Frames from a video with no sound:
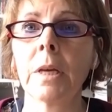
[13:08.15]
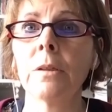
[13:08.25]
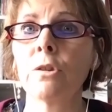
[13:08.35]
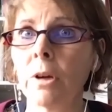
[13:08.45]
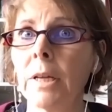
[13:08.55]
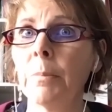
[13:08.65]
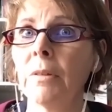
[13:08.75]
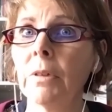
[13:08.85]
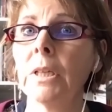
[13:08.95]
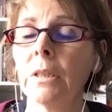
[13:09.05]
And try and
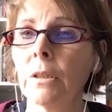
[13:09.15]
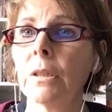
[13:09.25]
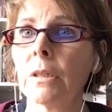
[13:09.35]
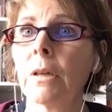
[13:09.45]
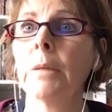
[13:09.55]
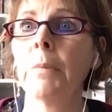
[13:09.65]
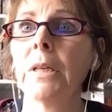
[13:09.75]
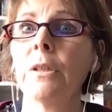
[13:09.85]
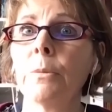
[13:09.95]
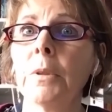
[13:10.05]
be really good at time
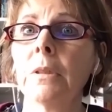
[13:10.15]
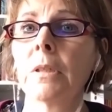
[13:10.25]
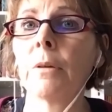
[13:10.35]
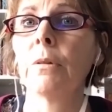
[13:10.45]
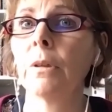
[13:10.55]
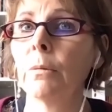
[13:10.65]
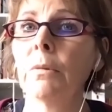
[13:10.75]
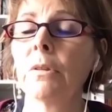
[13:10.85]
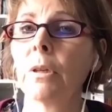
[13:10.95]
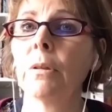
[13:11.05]
management so
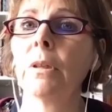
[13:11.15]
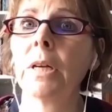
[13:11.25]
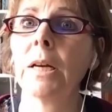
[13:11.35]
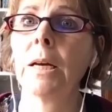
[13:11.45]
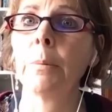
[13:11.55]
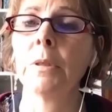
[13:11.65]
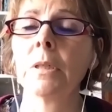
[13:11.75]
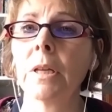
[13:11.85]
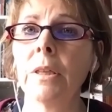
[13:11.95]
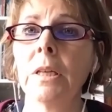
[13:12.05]
that happens.
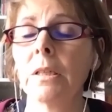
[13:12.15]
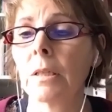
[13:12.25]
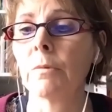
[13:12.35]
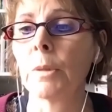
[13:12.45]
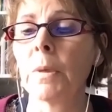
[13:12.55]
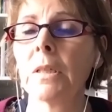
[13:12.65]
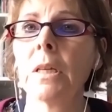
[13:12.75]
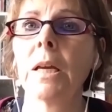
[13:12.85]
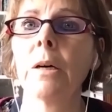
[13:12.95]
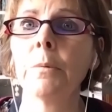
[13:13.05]
And I think in some respects
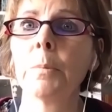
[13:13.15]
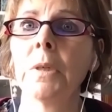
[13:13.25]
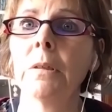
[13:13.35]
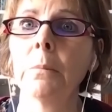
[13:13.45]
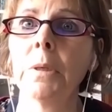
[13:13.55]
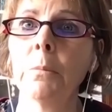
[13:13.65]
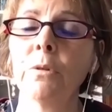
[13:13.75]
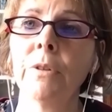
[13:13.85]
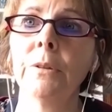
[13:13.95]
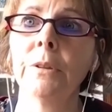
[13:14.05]
it helps being a bit more
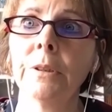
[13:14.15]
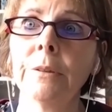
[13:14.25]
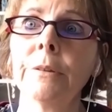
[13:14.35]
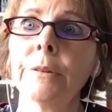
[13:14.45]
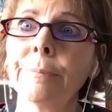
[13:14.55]
focused.